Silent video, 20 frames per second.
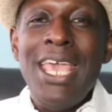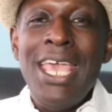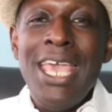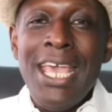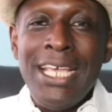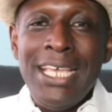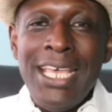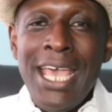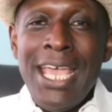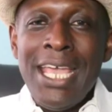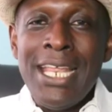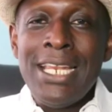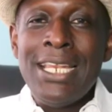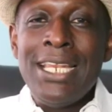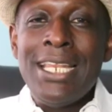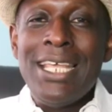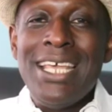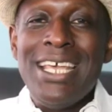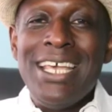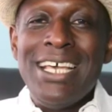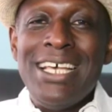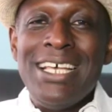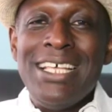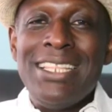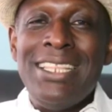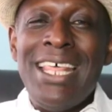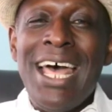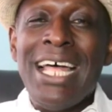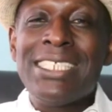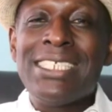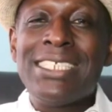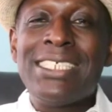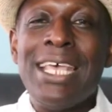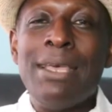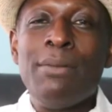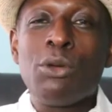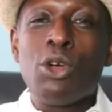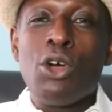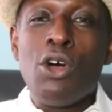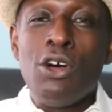Again, that
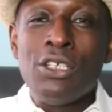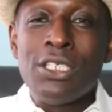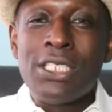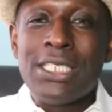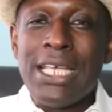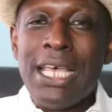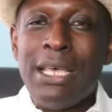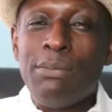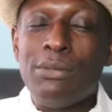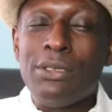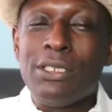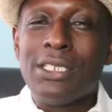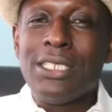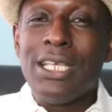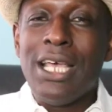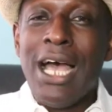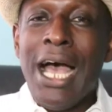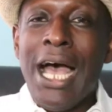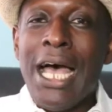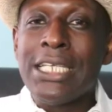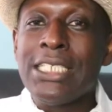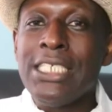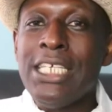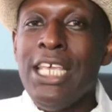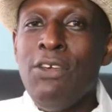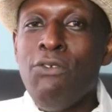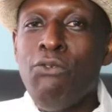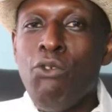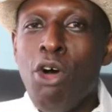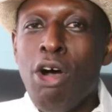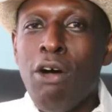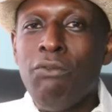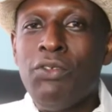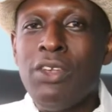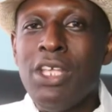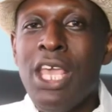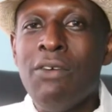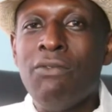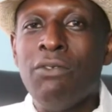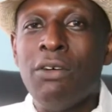same concept has
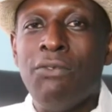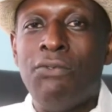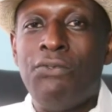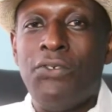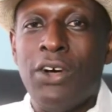evolved even